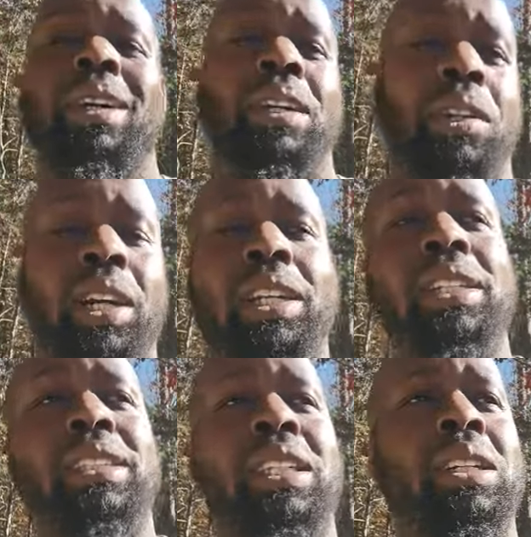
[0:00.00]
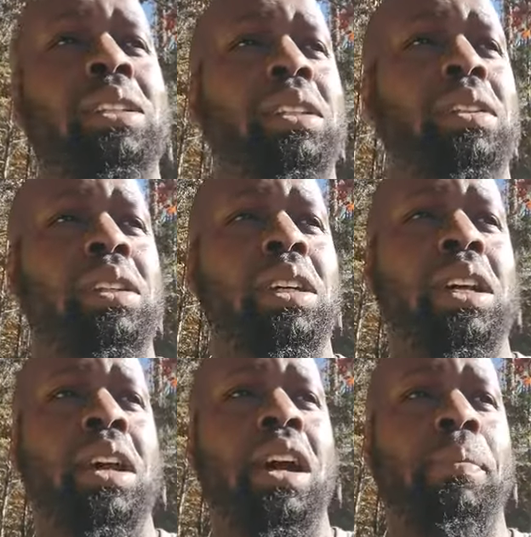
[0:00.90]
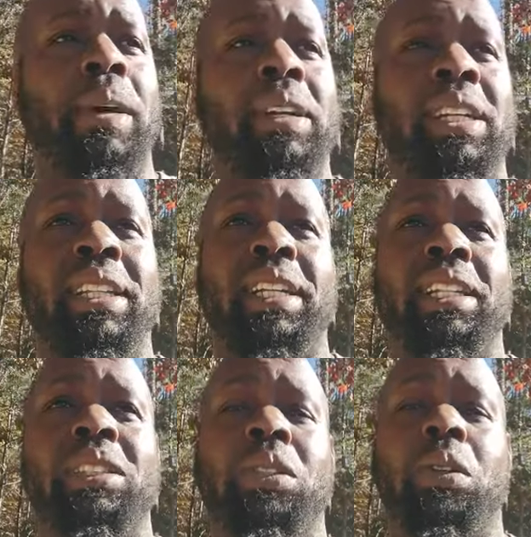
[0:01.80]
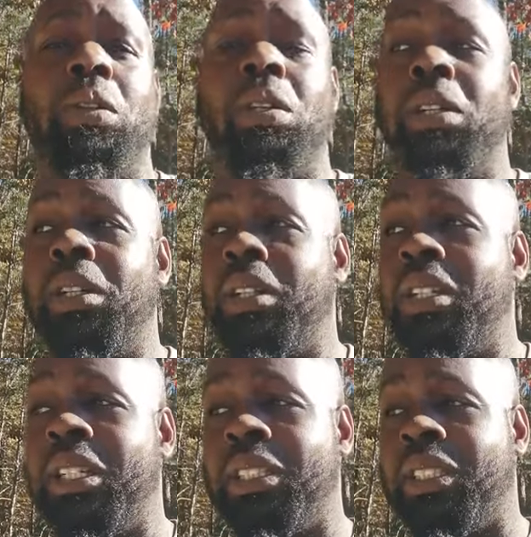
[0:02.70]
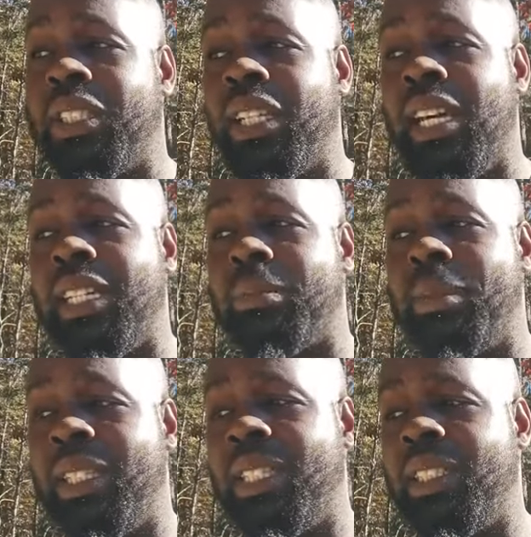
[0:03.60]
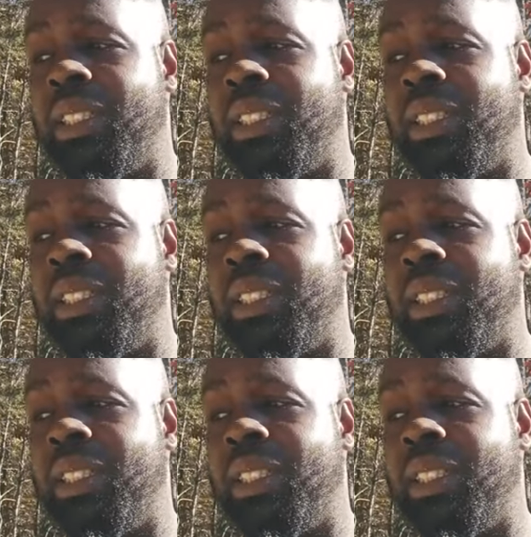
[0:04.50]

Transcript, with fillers: They're not going to tell you about anything that's going on until the last minute.